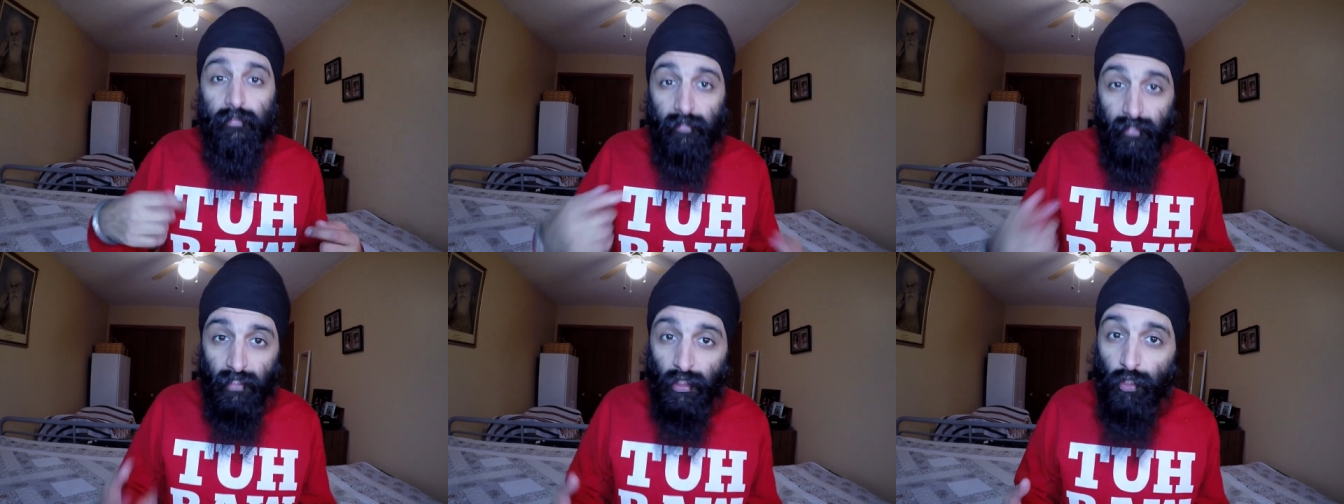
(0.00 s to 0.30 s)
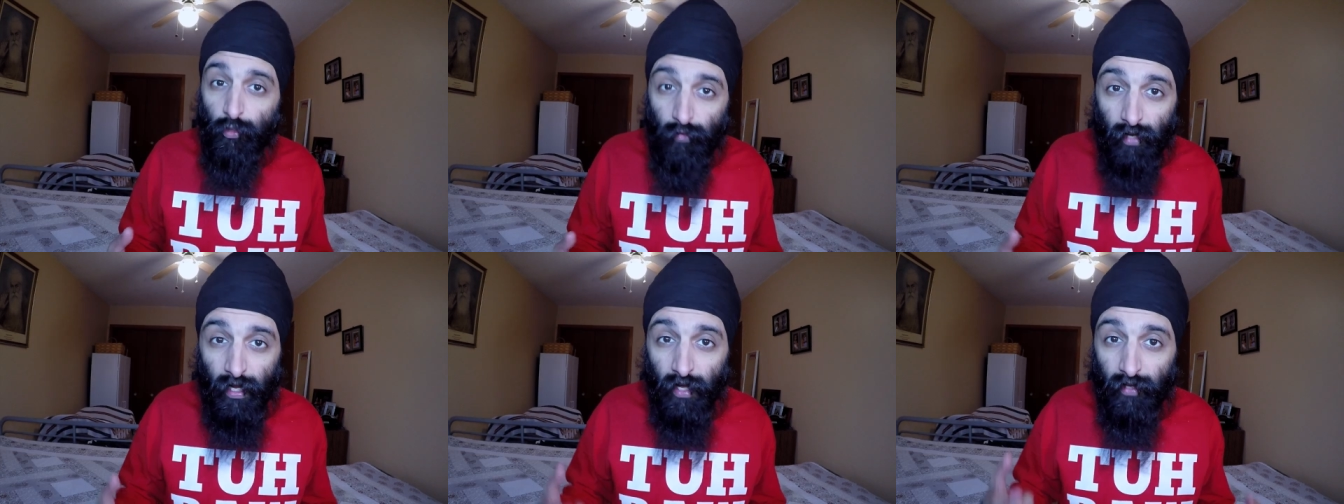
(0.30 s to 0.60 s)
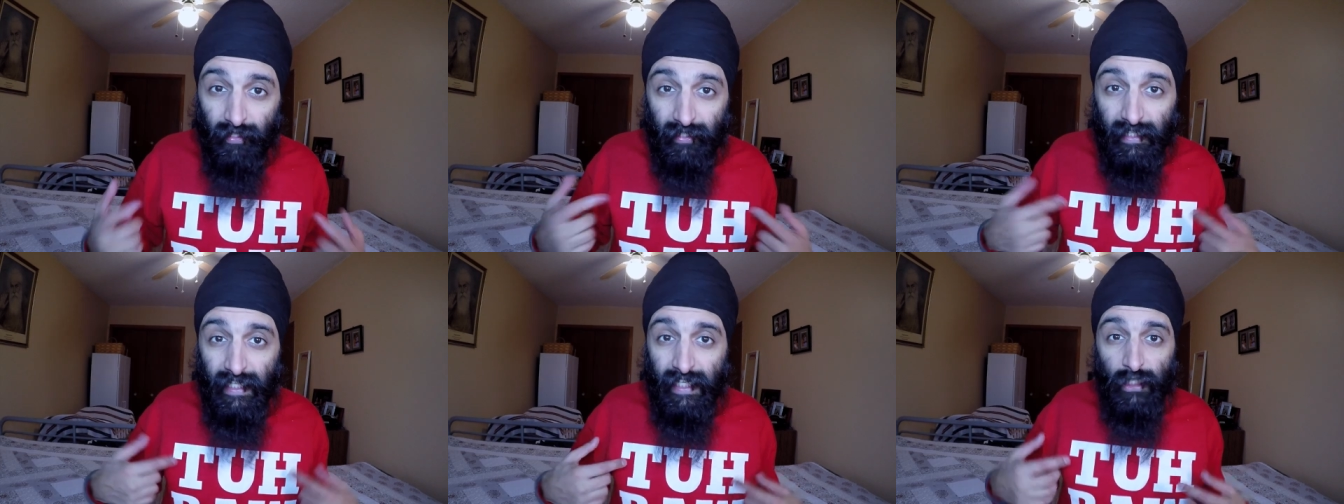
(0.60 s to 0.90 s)
Sitting
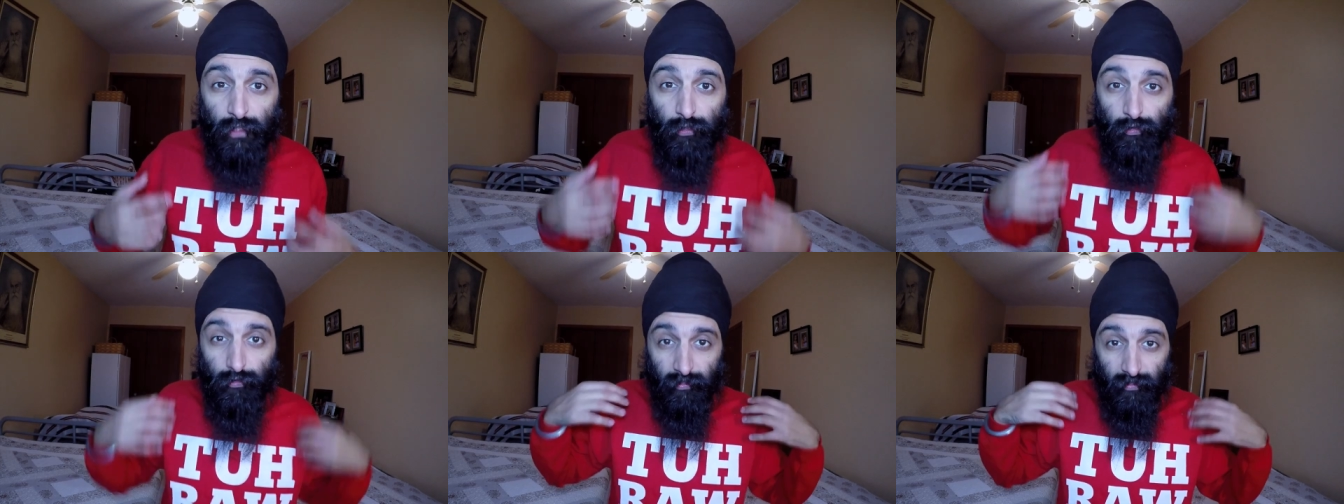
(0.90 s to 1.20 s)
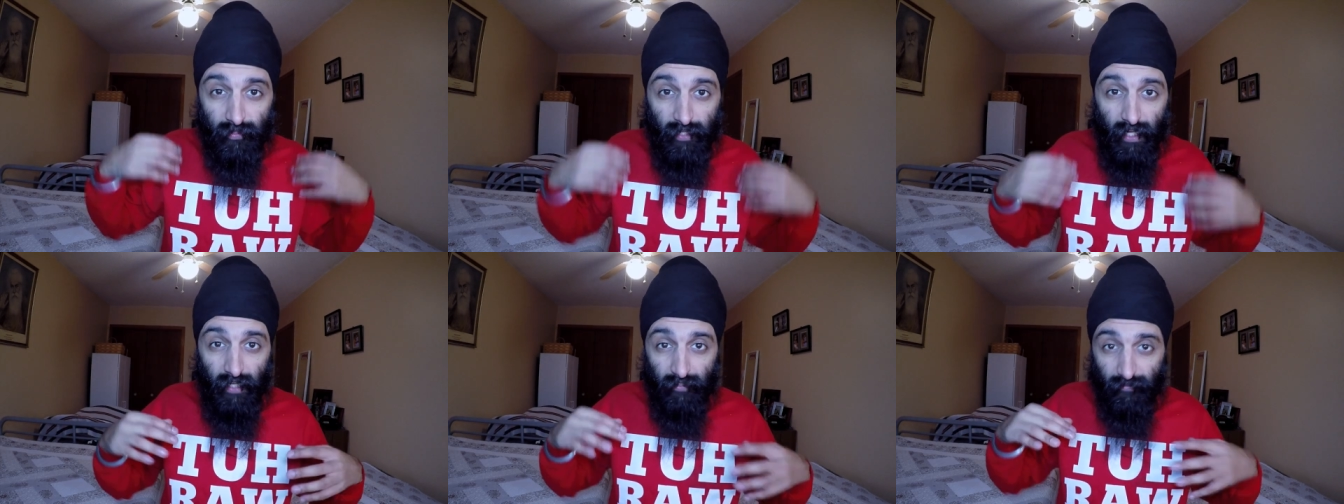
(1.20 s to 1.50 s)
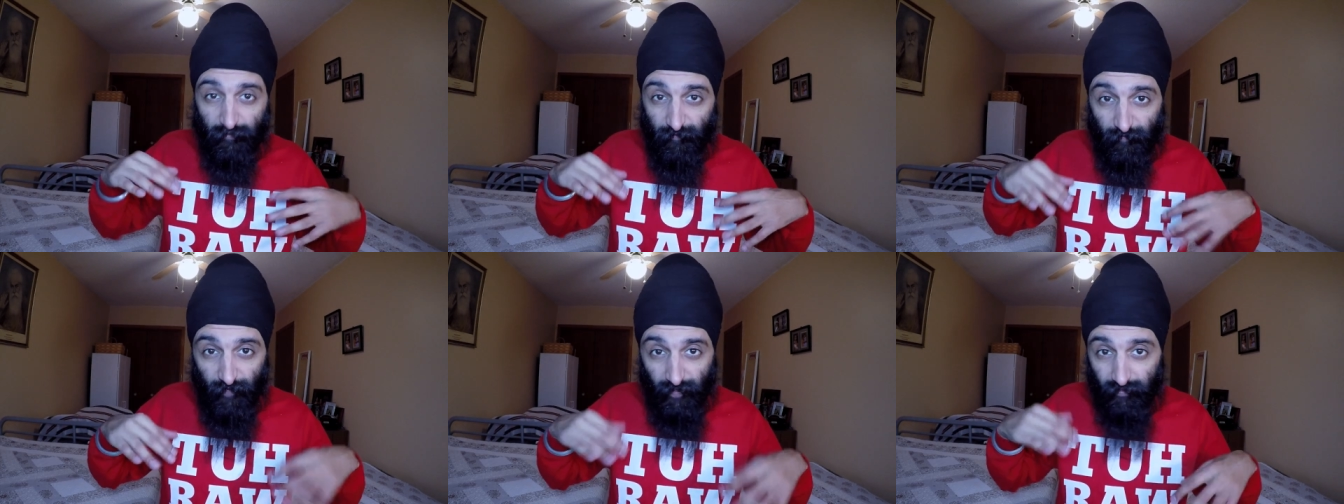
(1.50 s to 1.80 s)
around and letting those
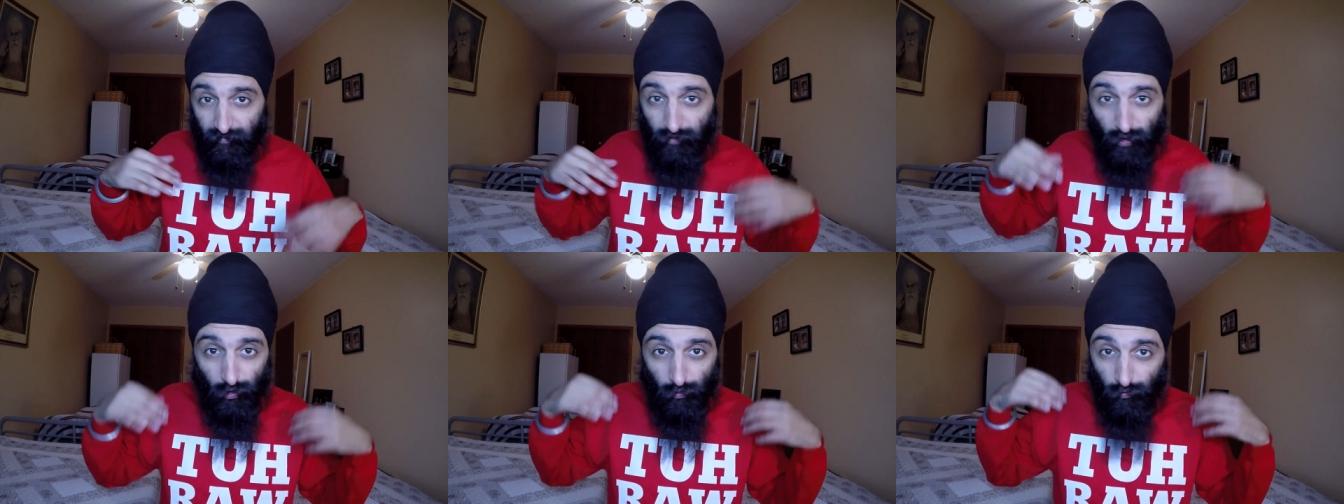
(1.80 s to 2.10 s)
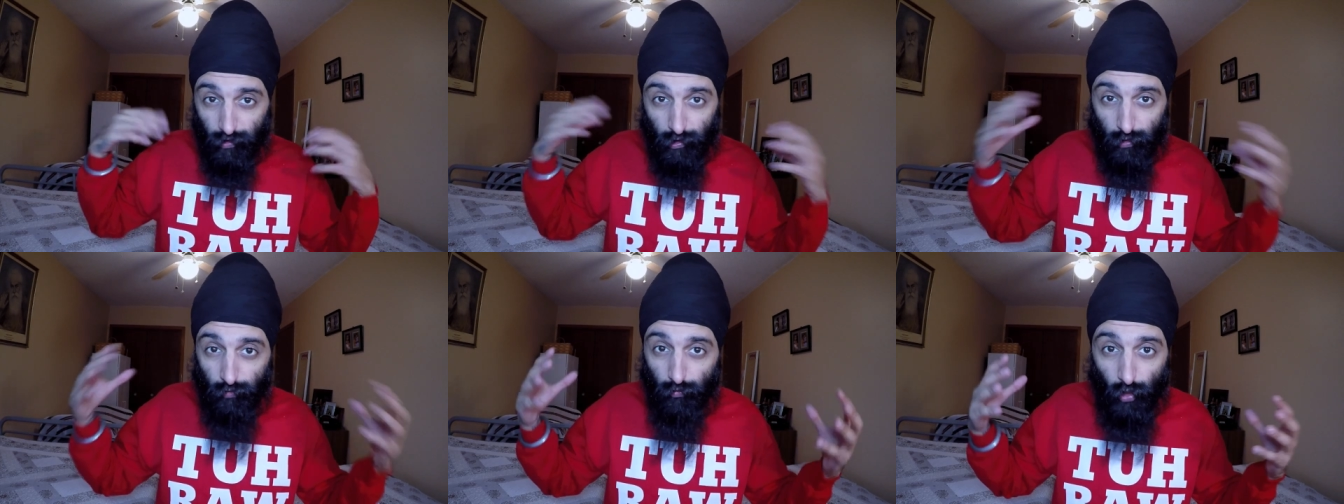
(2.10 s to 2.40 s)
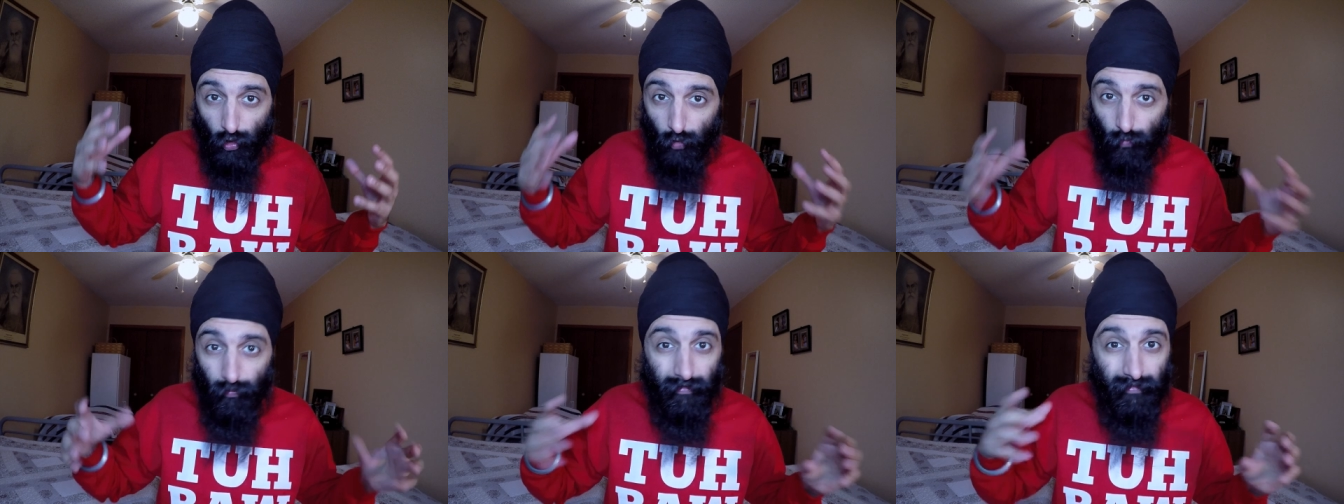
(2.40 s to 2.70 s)
thoughts fester and
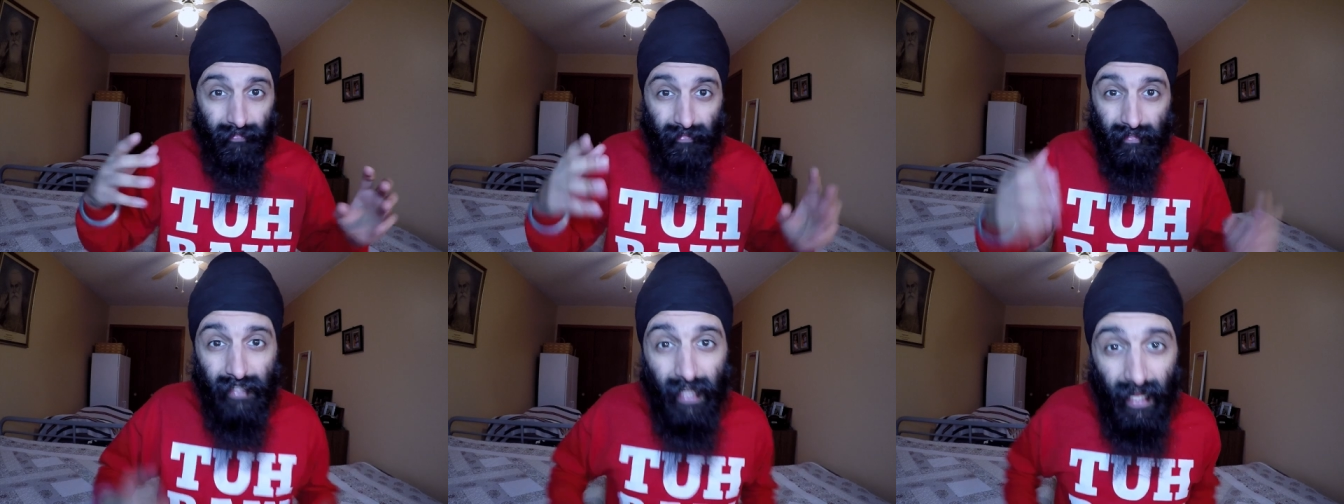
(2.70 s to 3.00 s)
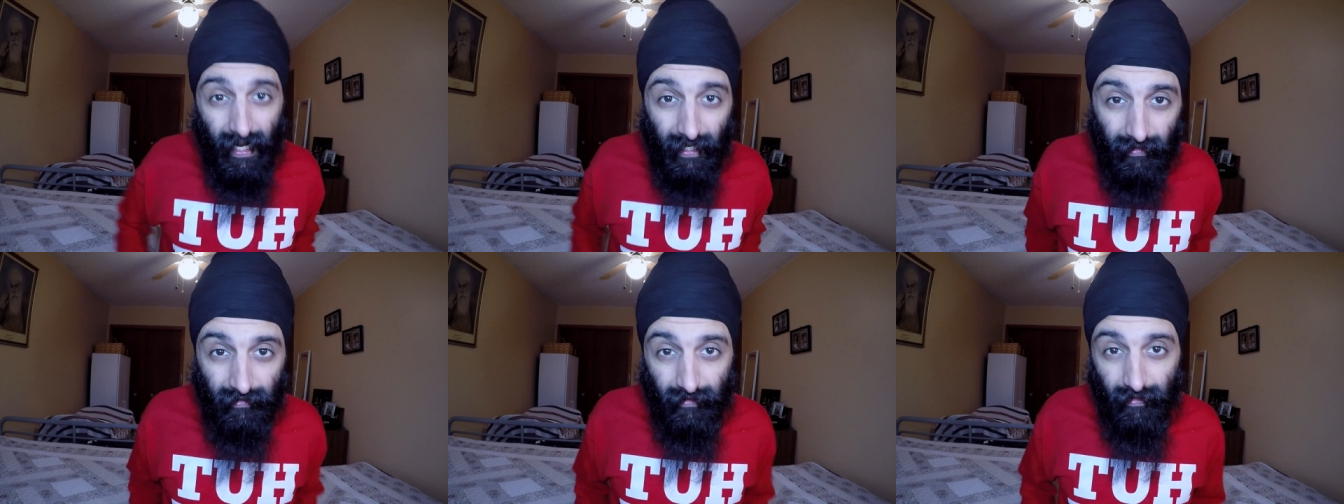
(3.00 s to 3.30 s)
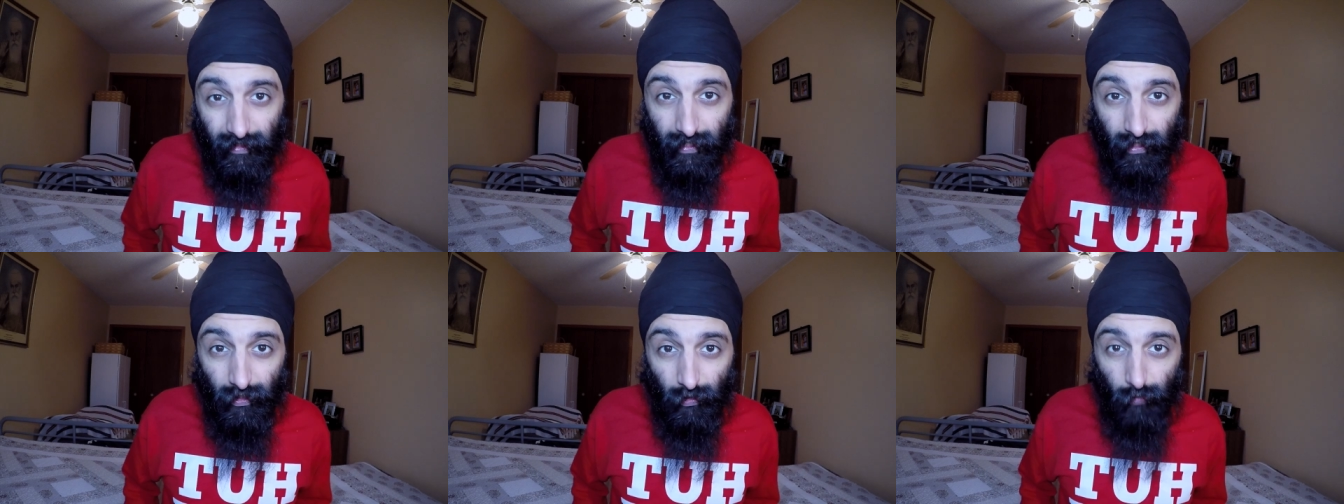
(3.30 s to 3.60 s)
grow is not
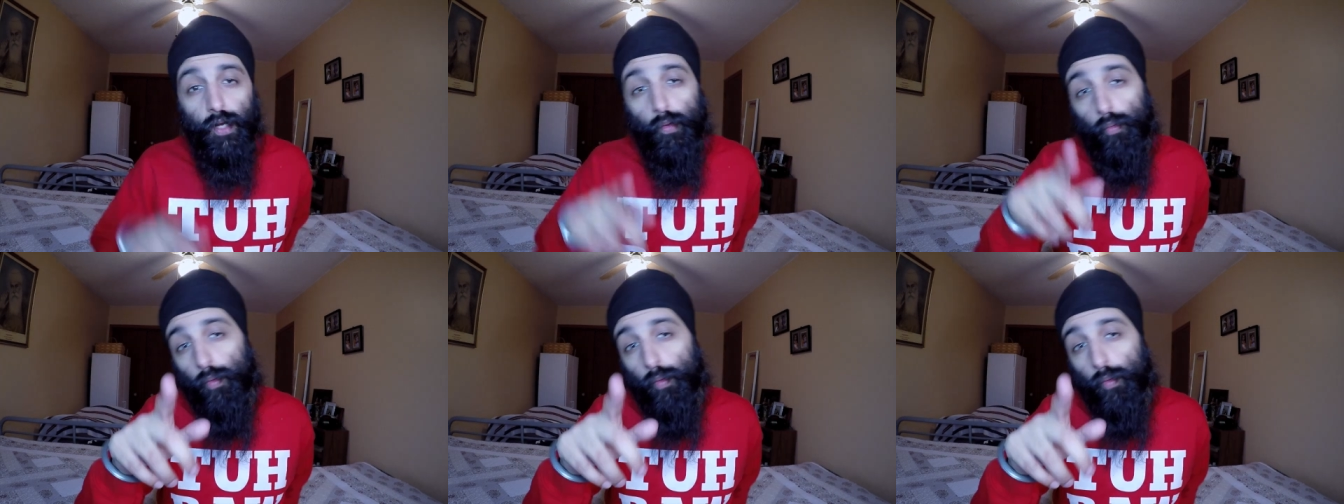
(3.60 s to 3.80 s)
gonna help.